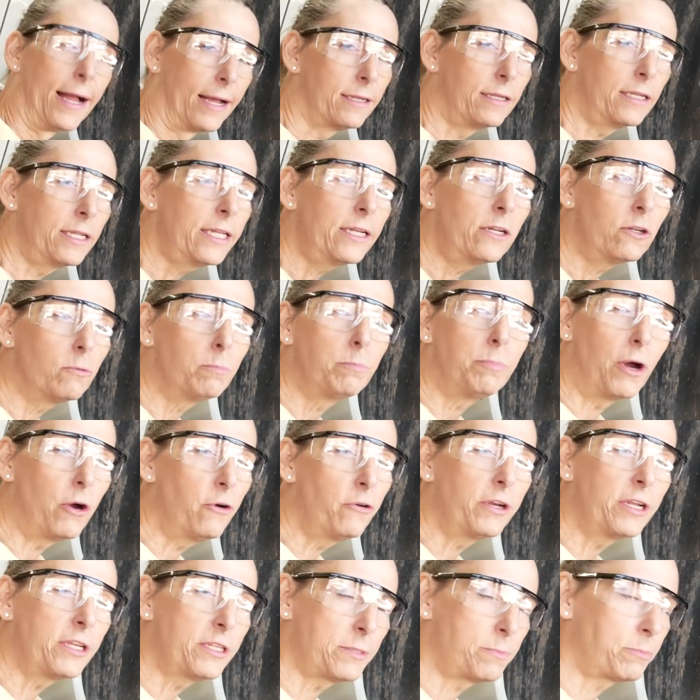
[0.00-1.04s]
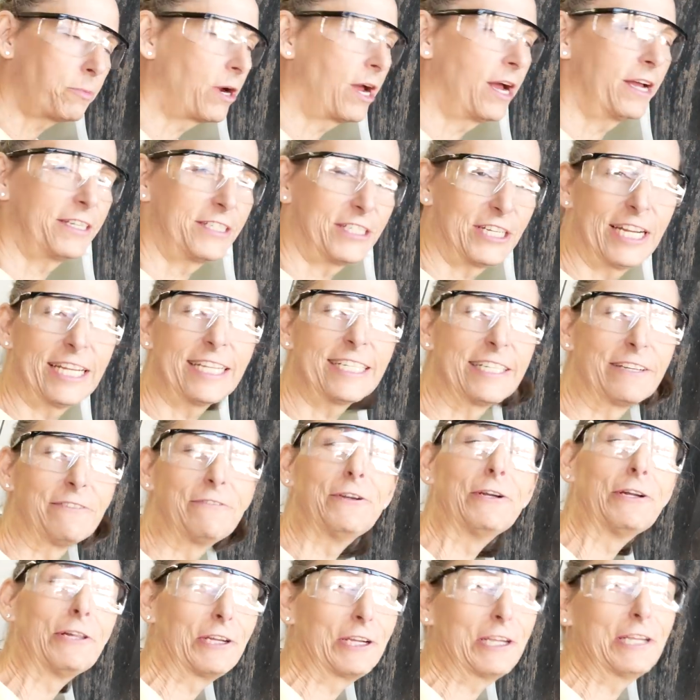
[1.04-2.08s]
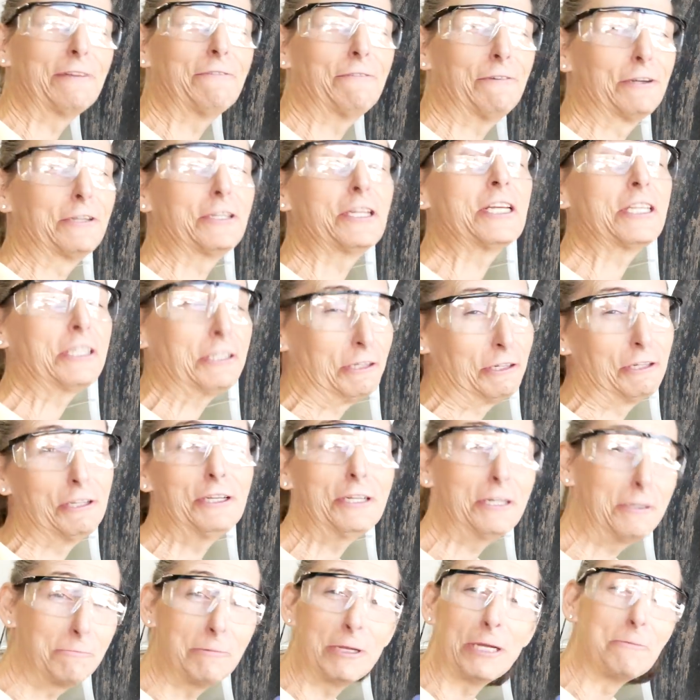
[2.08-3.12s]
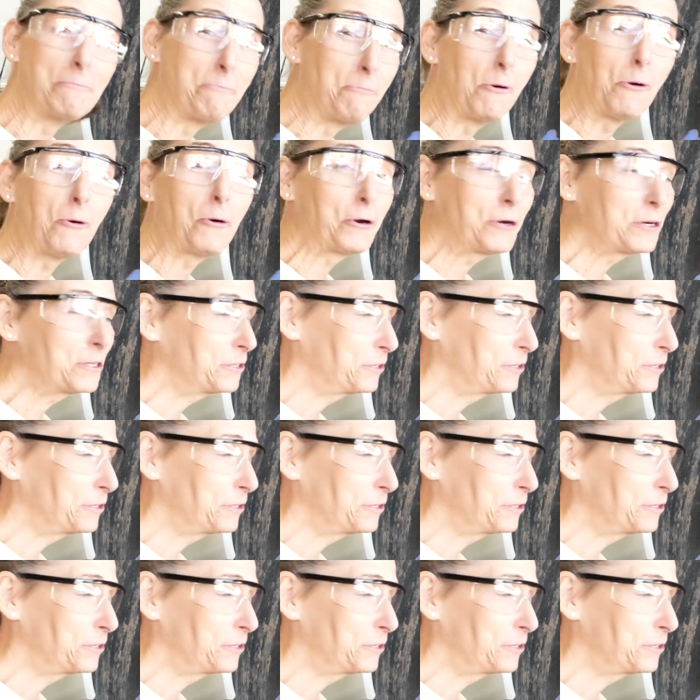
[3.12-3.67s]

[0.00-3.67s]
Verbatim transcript: A little bonus project, if you're looking for just a little bit more